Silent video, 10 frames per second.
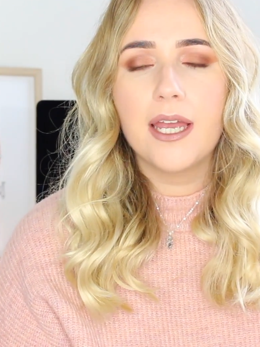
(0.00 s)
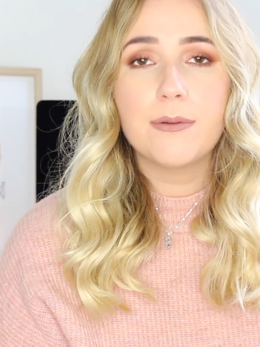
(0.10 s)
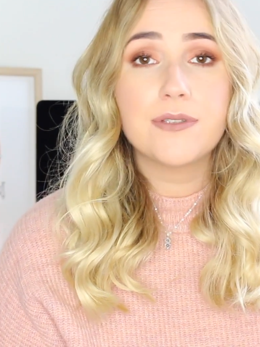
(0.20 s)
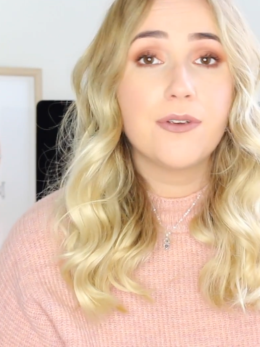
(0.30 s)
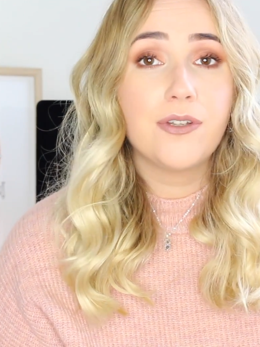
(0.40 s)

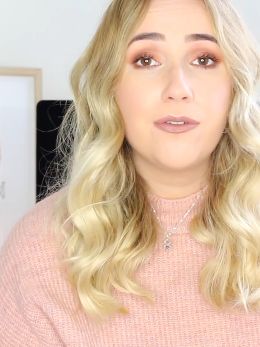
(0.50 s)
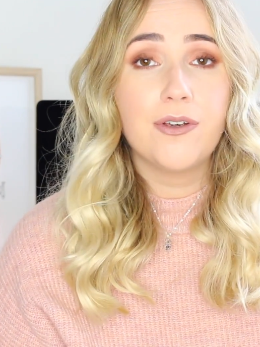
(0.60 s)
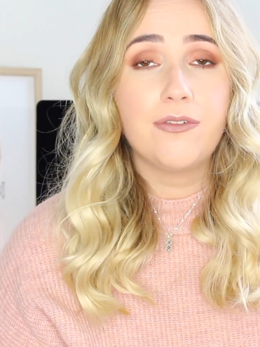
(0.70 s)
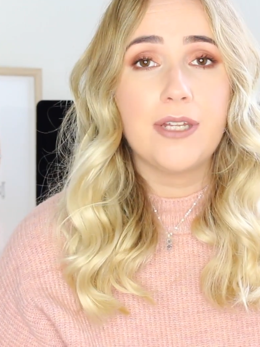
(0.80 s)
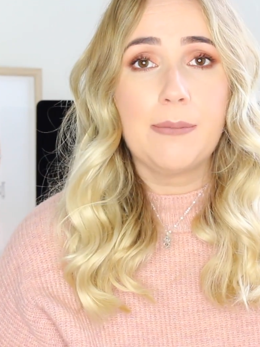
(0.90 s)
it was
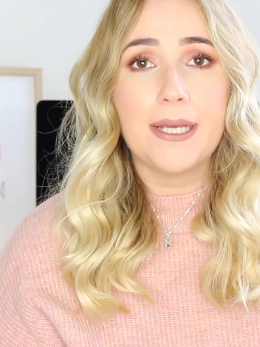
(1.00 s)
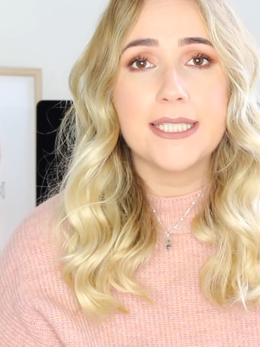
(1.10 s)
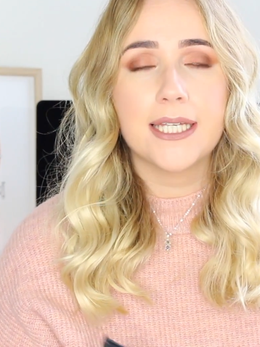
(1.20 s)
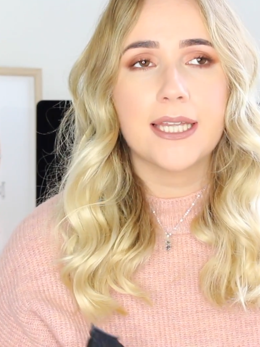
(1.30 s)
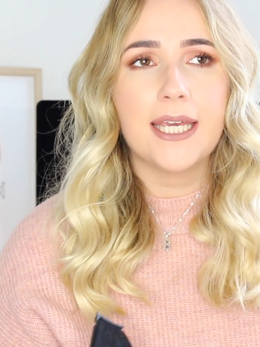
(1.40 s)
50-50
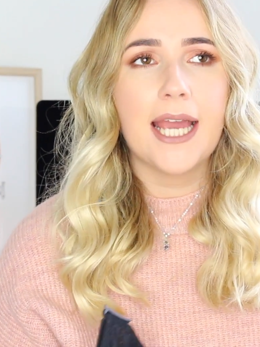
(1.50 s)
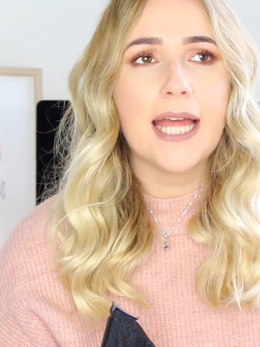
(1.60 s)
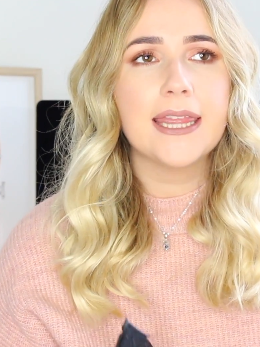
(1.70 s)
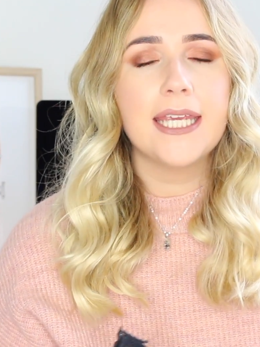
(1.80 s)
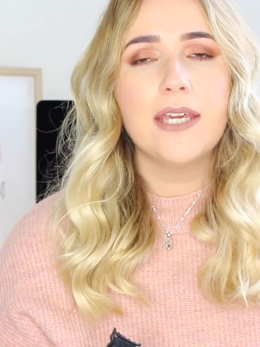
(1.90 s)
basically.
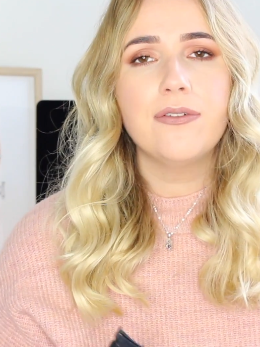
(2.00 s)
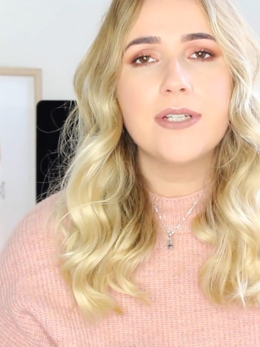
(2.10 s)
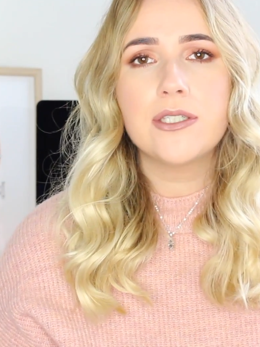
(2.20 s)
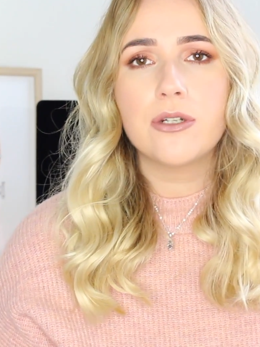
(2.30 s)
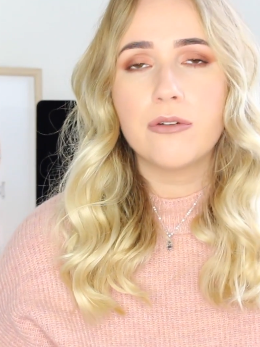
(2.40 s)
I think if
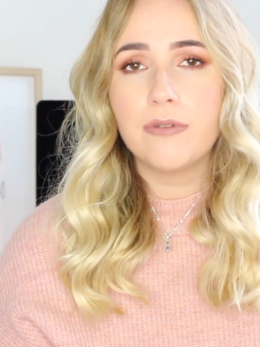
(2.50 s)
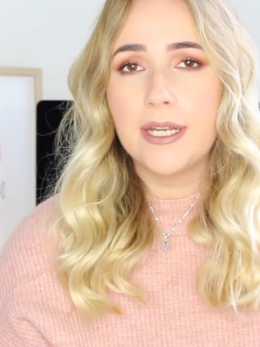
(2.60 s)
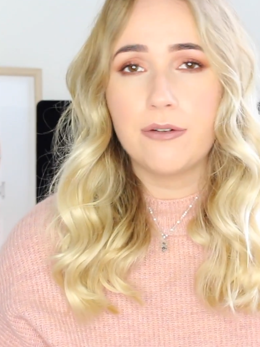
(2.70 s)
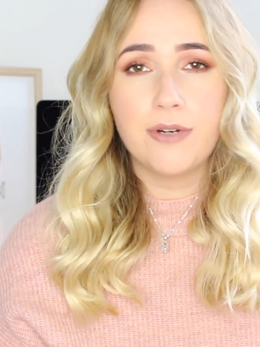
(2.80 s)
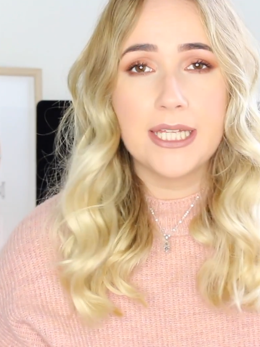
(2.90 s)
it's done
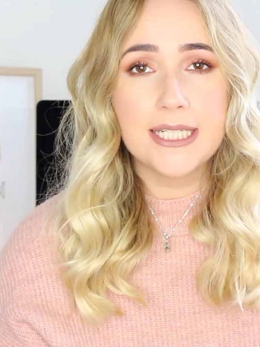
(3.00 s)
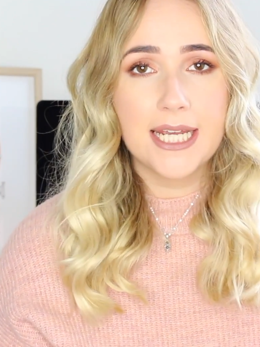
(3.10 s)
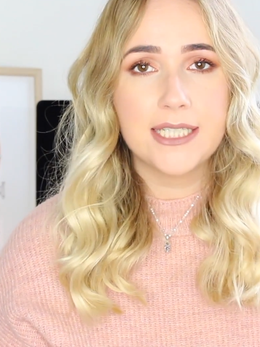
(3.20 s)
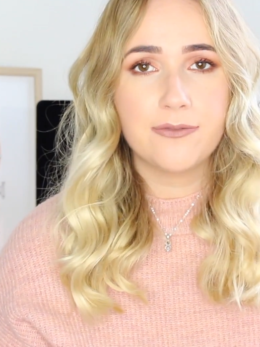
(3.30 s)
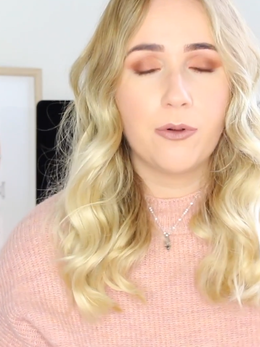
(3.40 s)
in a really
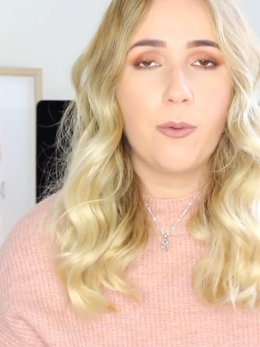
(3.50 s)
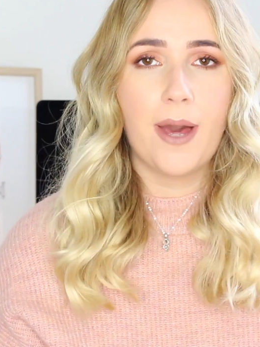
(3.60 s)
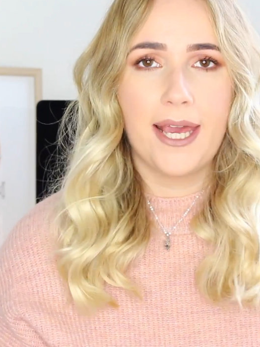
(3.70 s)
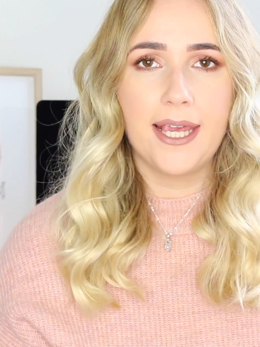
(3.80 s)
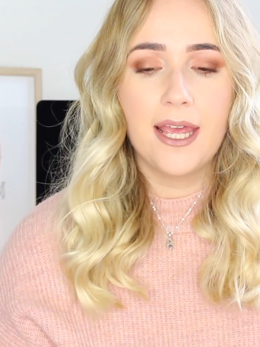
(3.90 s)
tasteful
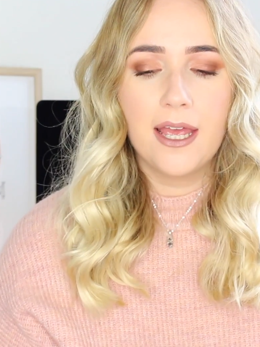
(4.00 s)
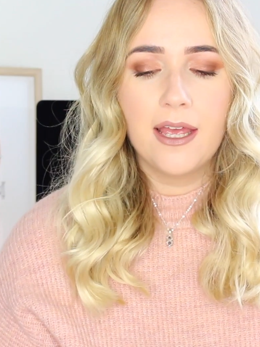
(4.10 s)
way,